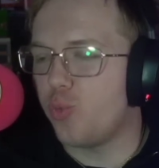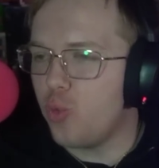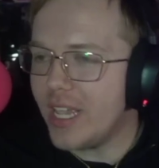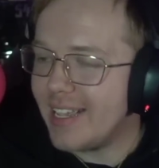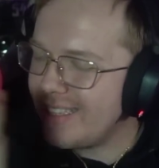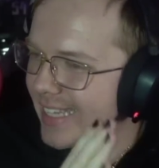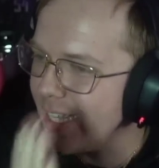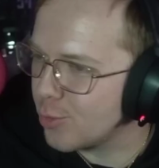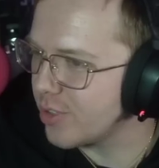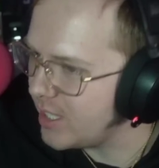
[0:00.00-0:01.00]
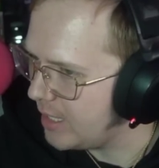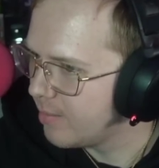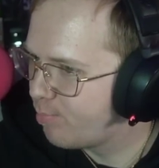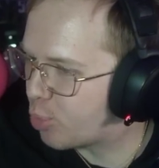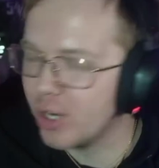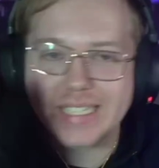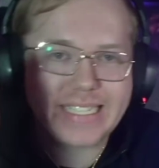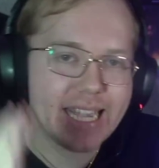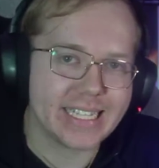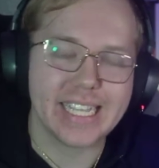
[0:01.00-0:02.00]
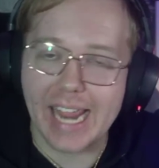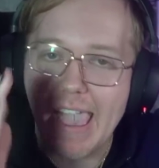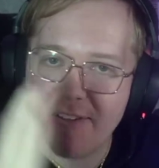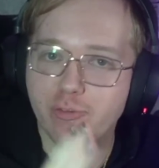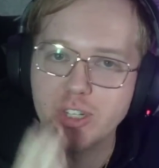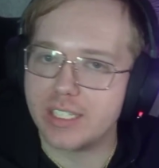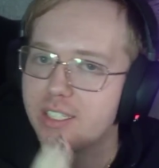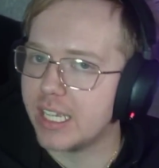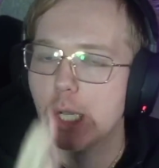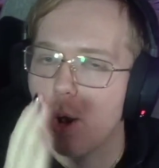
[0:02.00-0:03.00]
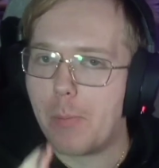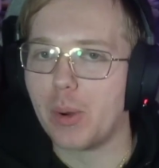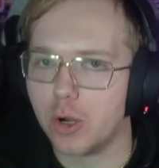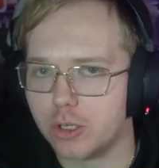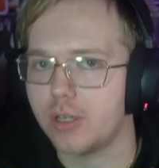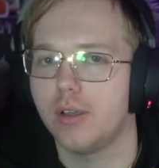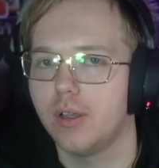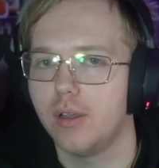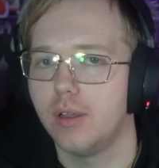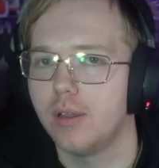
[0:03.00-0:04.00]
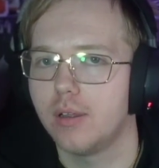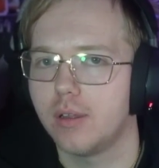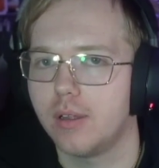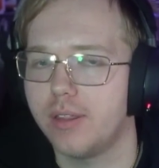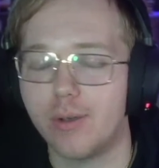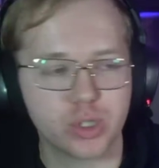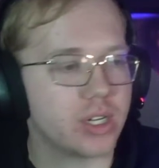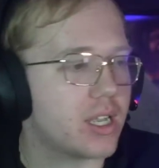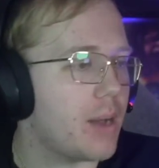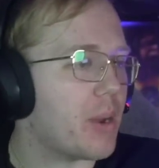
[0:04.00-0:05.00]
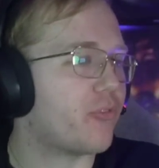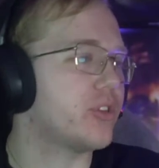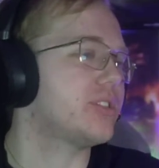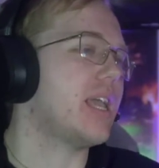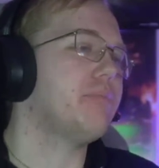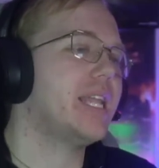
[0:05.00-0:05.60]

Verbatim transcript: We literally predicted every single perk that was going to come out for this game.